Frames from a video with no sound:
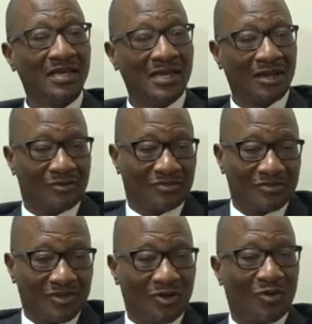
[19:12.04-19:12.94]
Now,
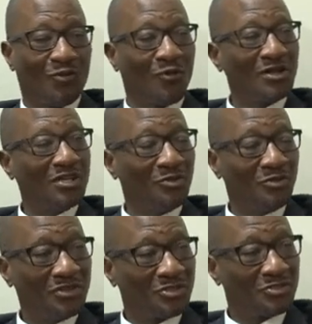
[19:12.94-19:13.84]
what did
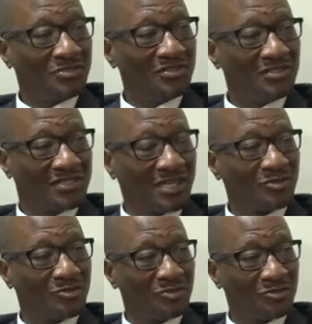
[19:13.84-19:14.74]
we
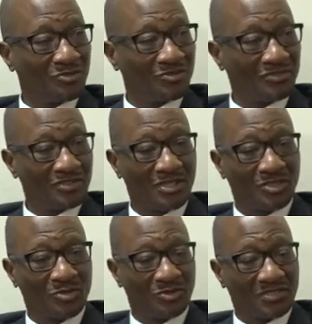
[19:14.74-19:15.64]
decide to do?
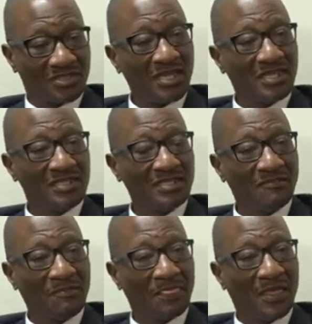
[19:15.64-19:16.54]
So it said
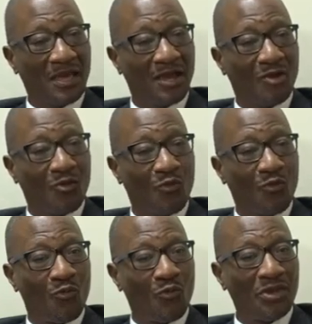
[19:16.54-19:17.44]

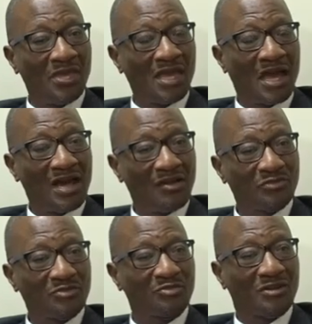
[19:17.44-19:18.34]
we
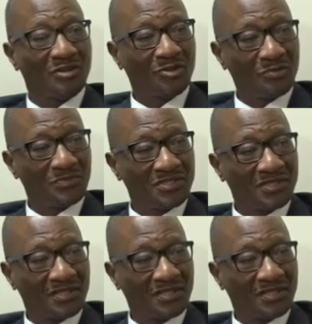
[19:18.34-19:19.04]
have to adopt